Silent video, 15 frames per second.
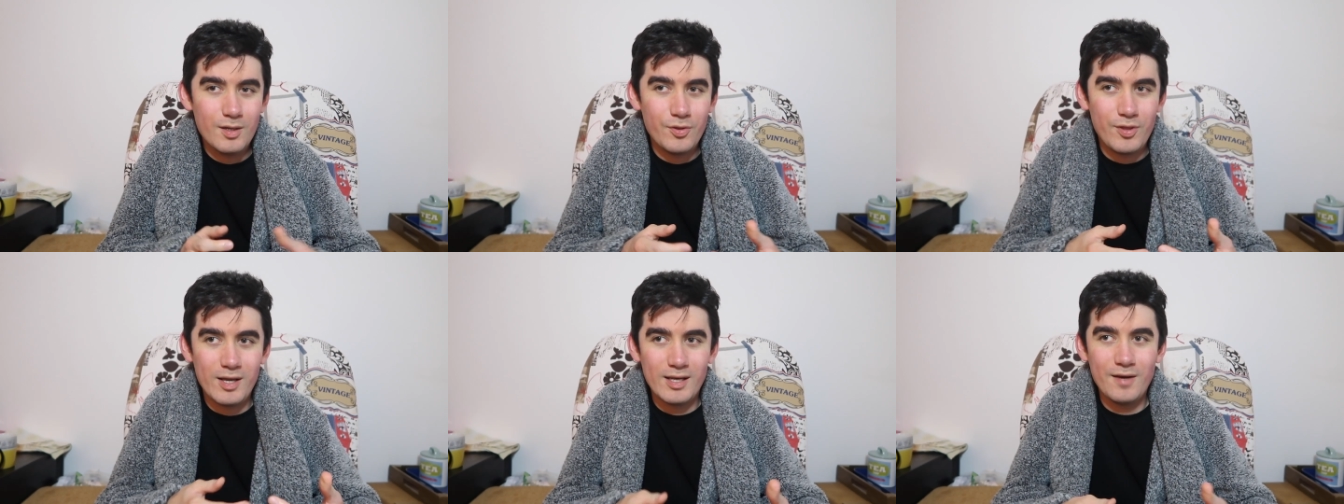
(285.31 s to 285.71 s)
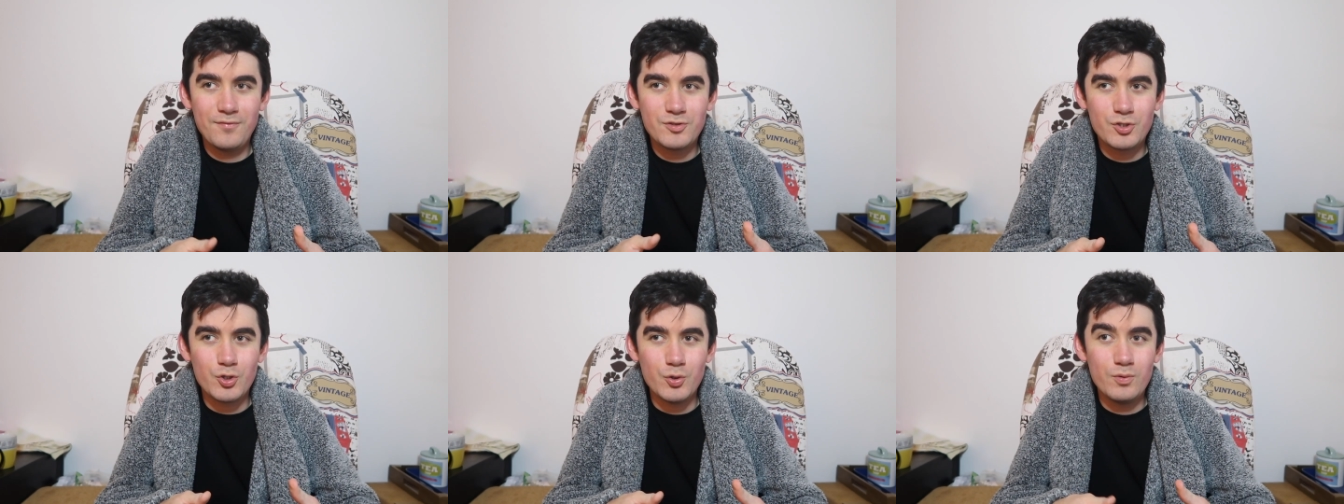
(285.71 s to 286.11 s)
They
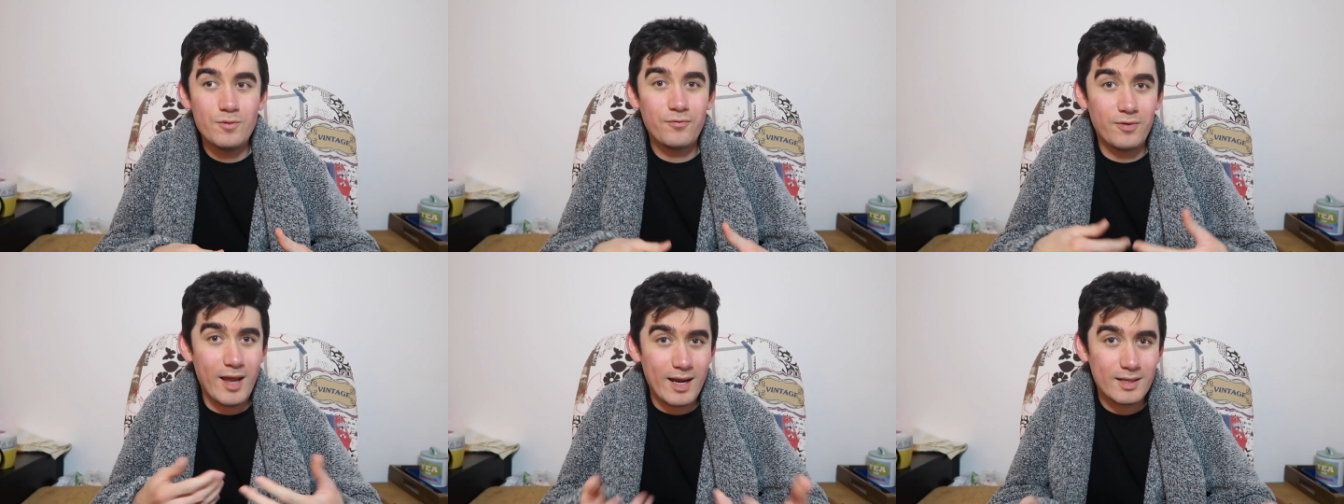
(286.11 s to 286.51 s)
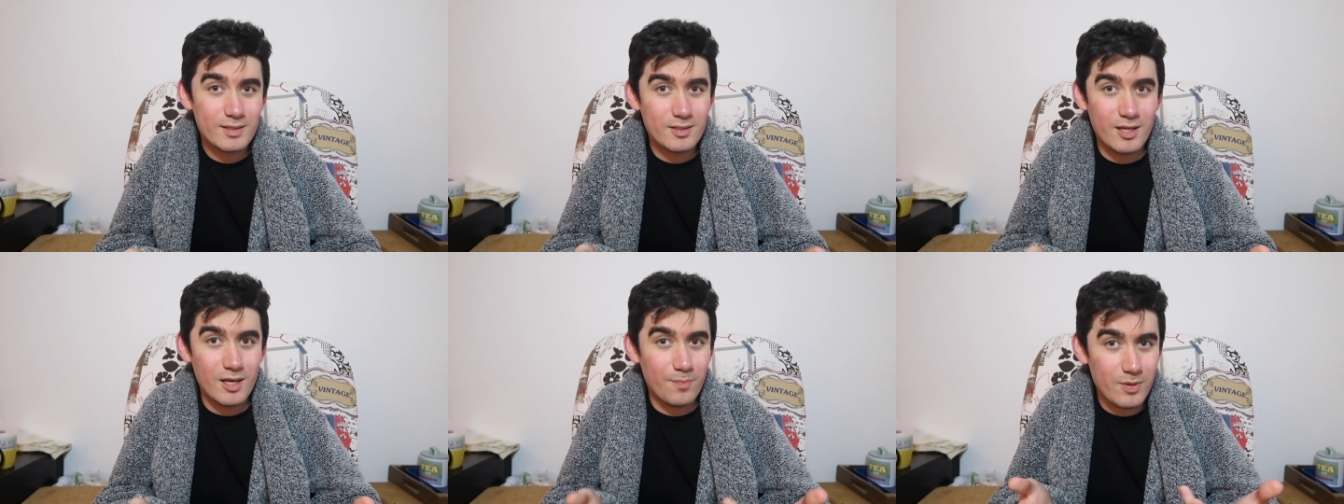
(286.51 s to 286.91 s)
love to
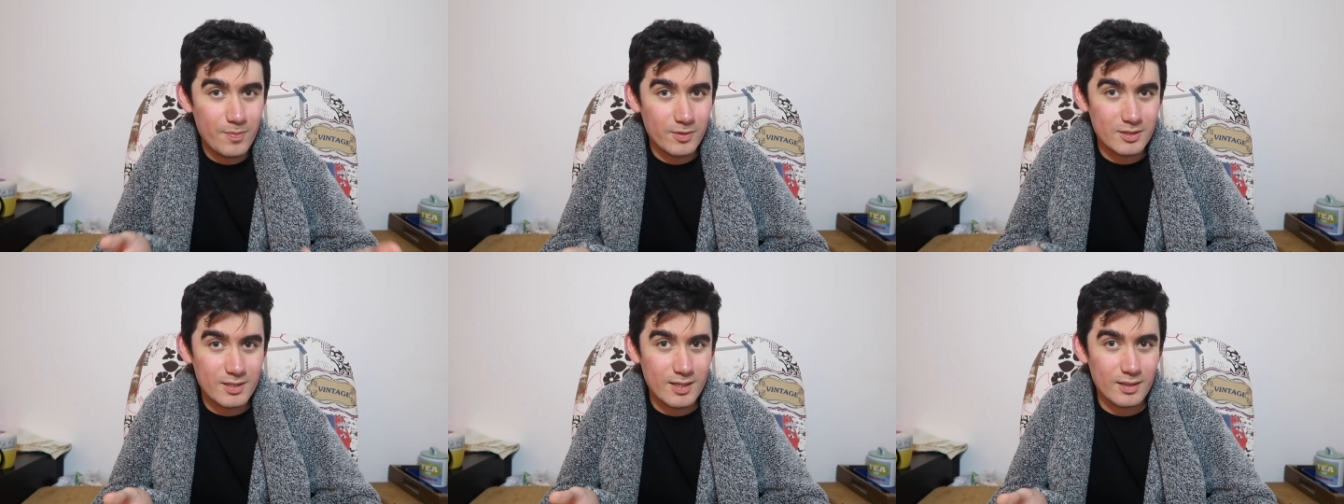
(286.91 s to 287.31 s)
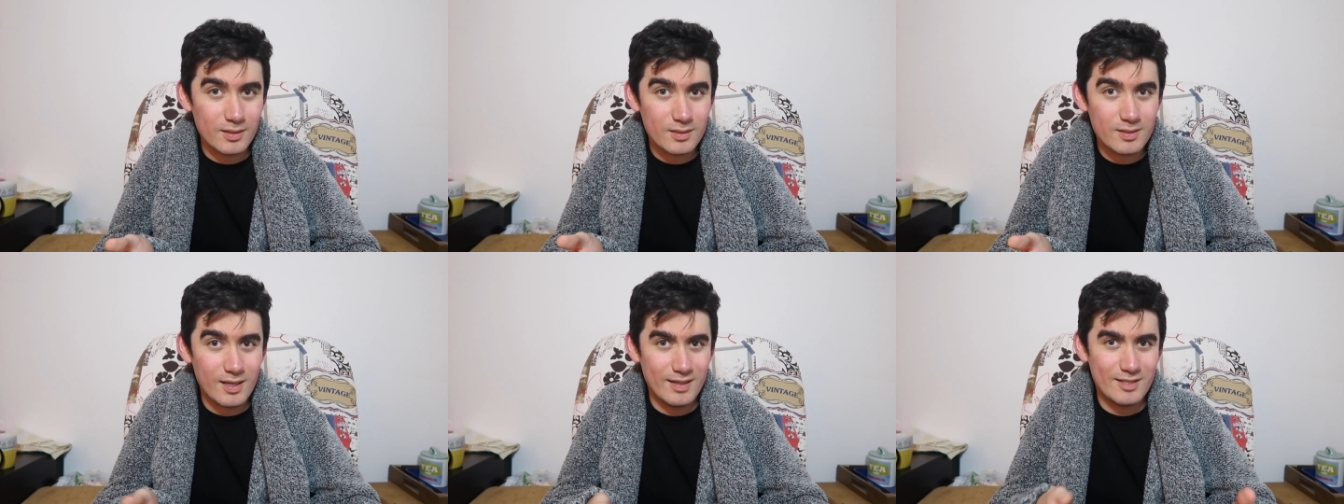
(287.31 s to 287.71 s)
flex their people
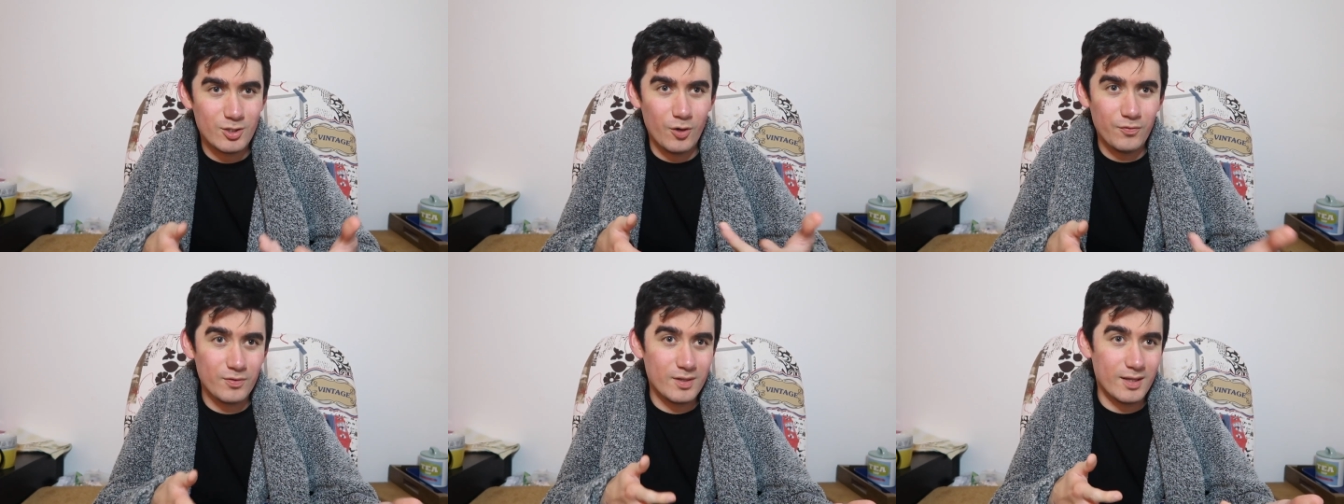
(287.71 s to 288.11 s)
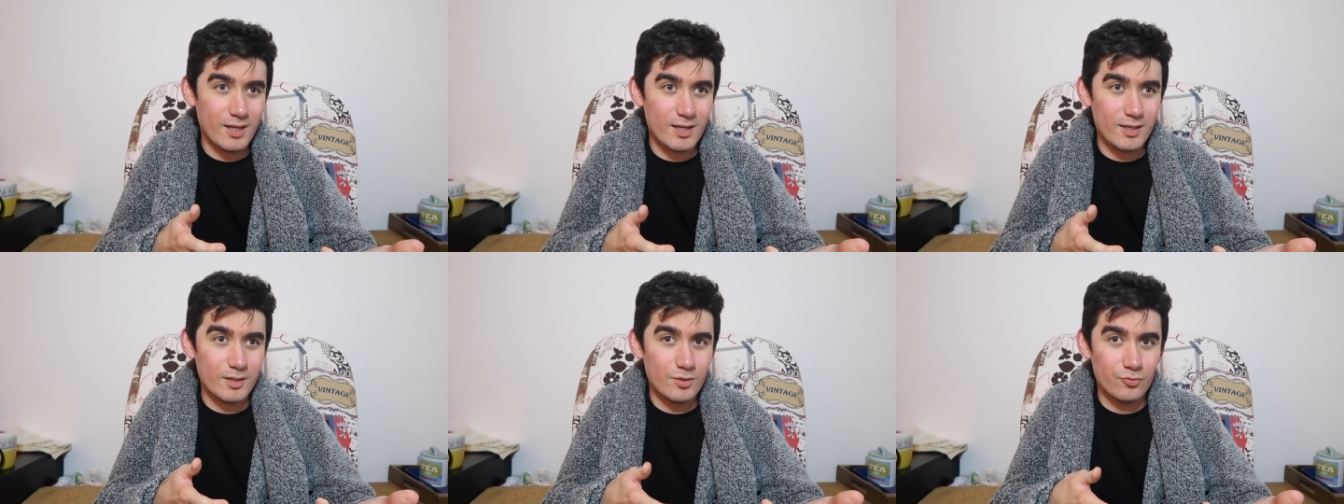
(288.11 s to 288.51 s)
skills, and it's often
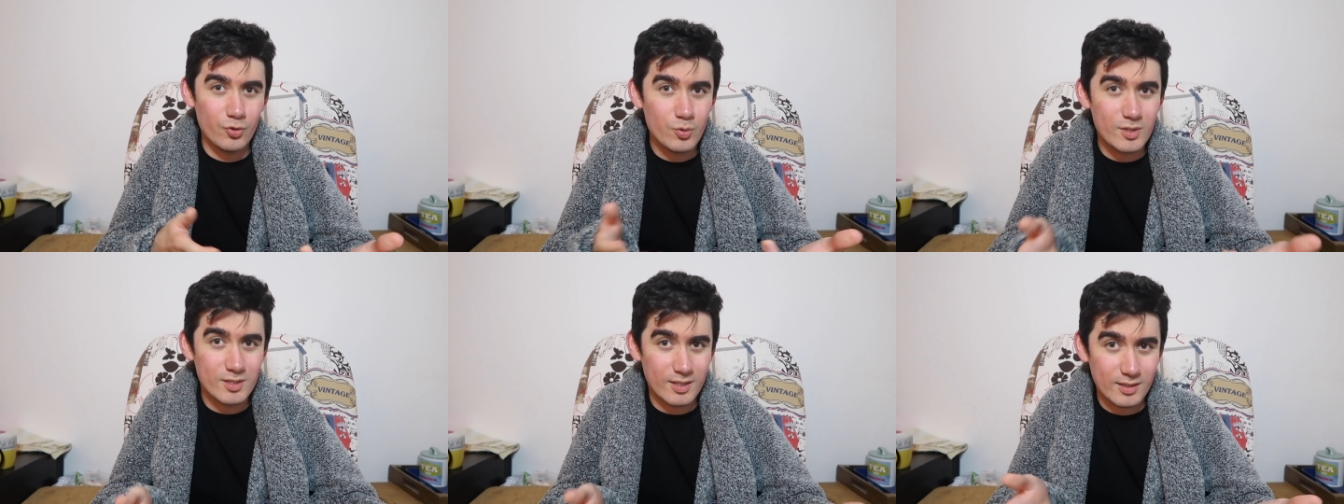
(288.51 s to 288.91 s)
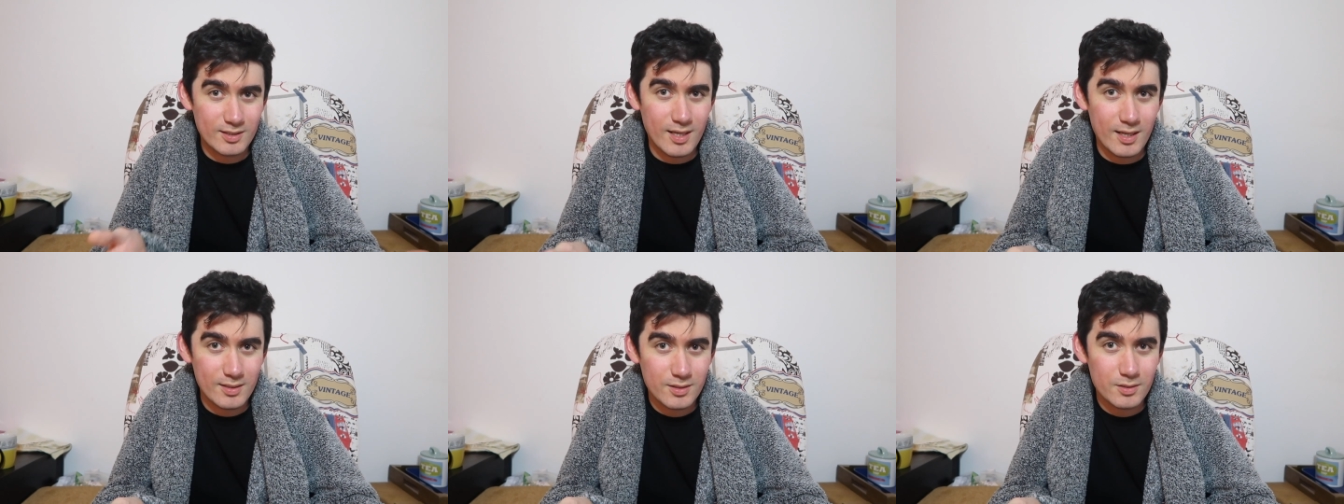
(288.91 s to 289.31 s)
their route to
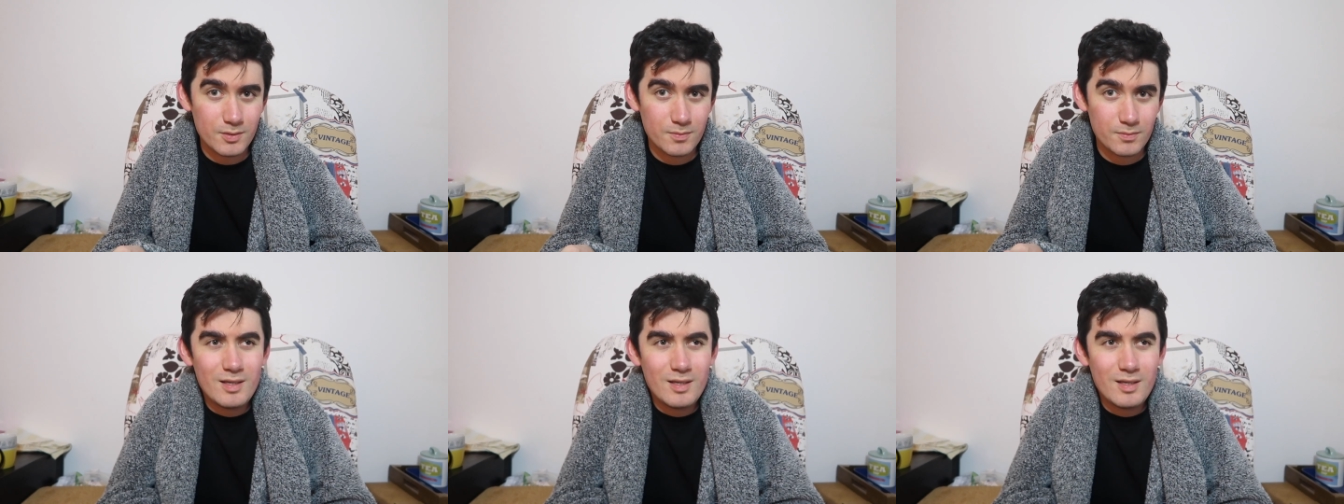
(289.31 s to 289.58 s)
success.